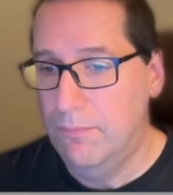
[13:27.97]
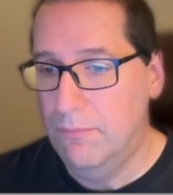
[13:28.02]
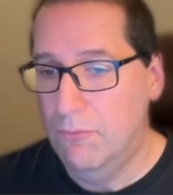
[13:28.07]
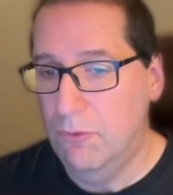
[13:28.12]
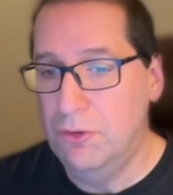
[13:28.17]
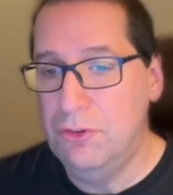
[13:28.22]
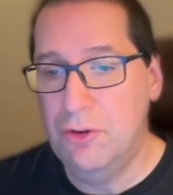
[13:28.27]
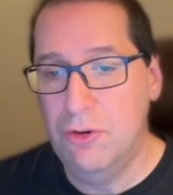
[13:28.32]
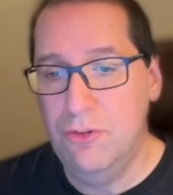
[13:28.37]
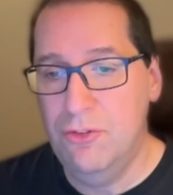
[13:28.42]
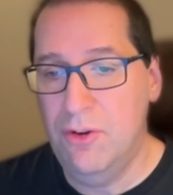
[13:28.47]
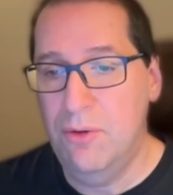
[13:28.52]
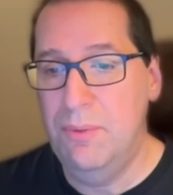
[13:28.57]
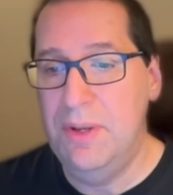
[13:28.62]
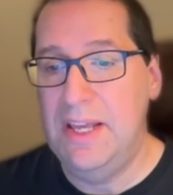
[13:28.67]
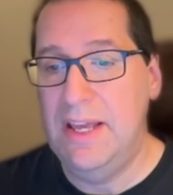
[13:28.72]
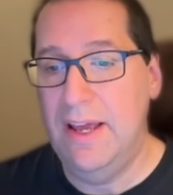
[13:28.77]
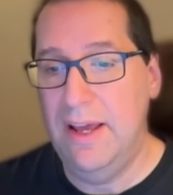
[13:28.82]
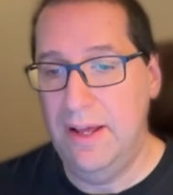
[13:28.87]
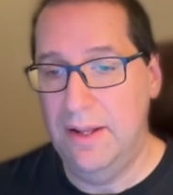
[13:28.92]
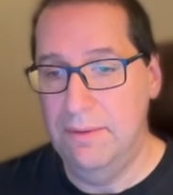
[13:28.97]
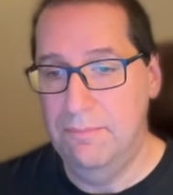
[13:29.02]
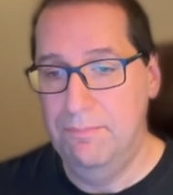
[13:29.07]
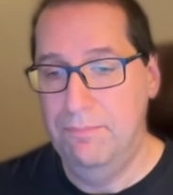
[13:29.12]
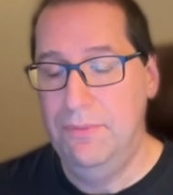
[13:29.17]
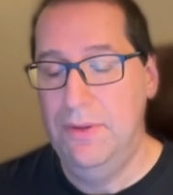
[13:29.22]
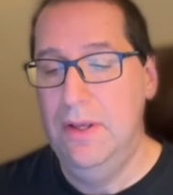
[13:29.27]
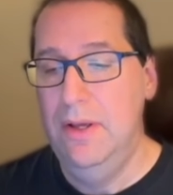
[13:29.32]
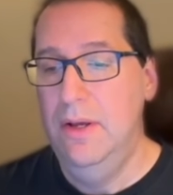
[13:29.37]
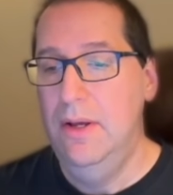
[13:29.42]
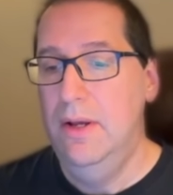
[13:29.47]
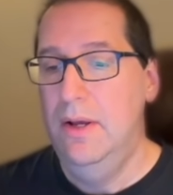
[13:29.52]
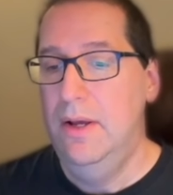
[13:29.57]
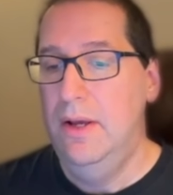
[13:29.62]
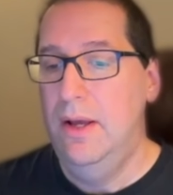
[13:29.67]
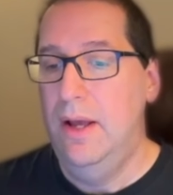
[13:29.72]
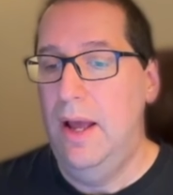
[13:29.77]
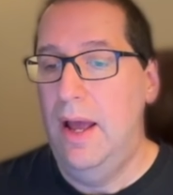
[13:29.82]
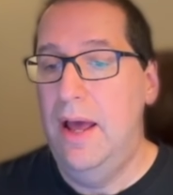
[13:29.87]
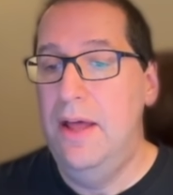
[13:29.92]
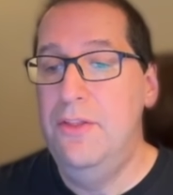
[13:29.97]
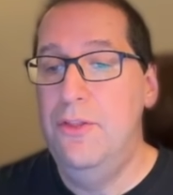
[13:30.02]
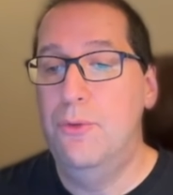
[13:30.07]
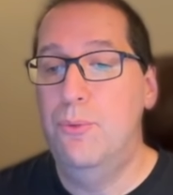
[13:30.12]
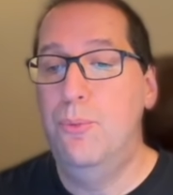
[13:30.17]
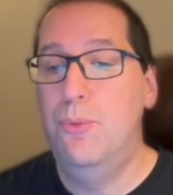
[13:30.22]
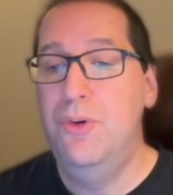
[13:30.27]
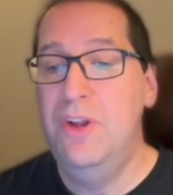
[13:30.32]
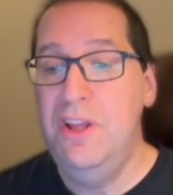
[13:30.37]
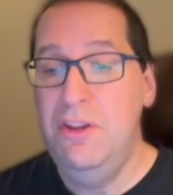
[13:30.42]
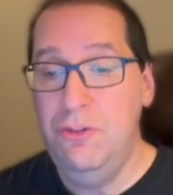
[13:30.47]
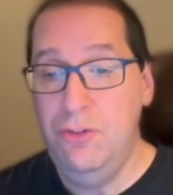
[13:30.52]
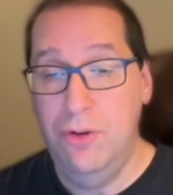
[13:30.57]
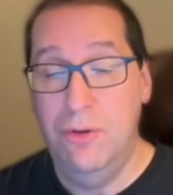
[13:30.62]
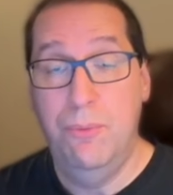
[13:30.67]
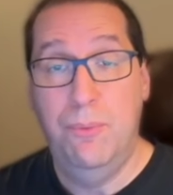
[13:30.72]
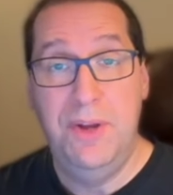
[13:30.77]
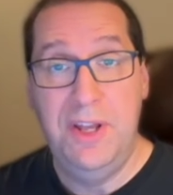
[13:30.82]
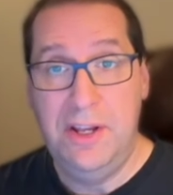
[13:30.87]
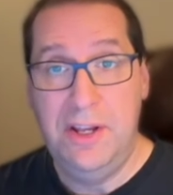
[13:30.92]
Well, it turns out we can. And the reason we